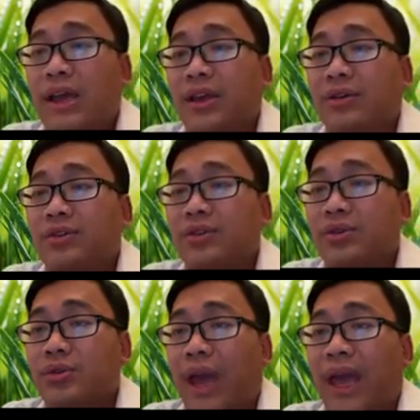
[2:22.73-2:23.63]
equal
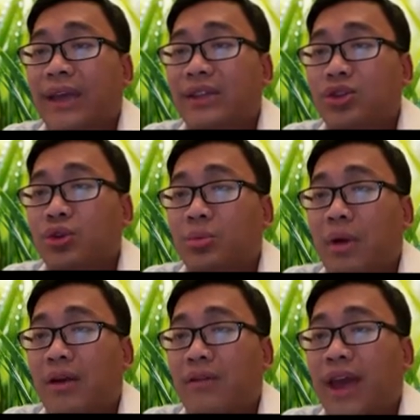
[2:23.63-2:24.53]
to a to the
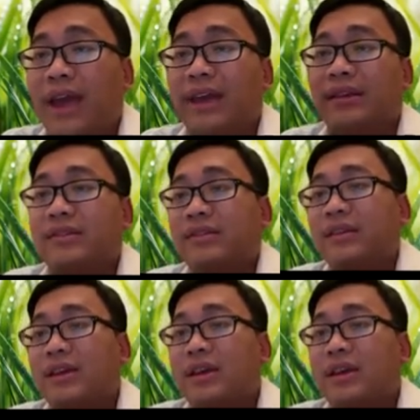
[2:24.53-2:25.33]
power of x,